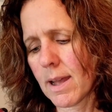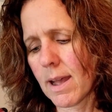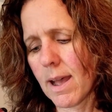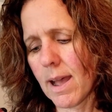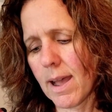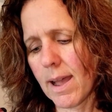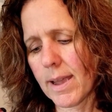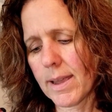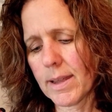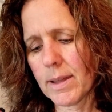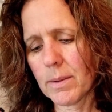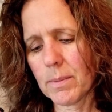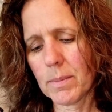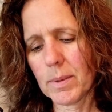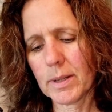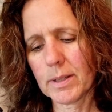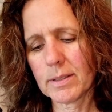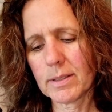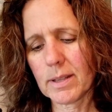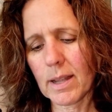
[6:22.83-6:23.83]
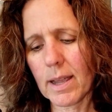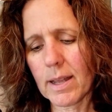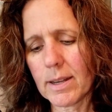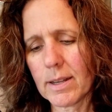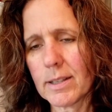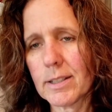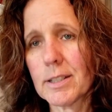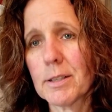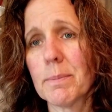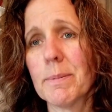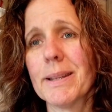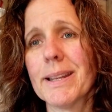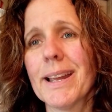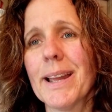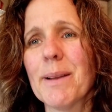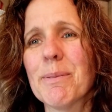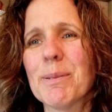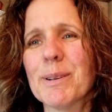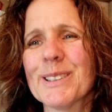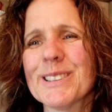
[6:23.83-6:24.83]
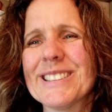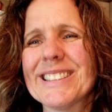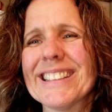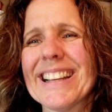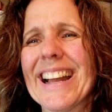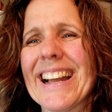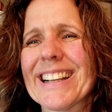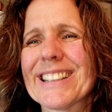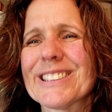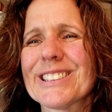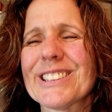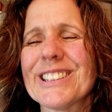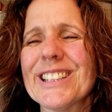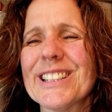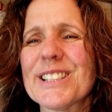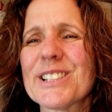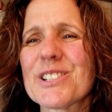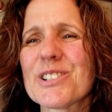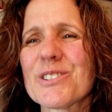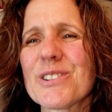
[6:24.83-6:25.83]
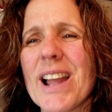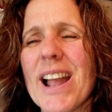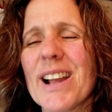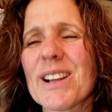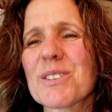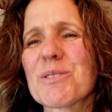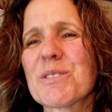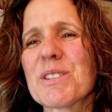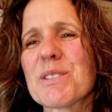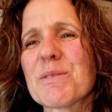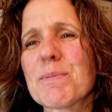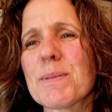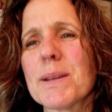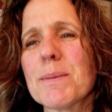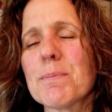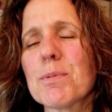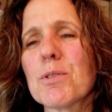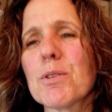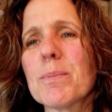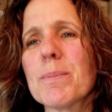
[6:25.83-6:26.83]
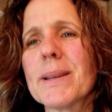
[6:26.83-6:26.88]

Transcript: I am excited to be able to actually interact with people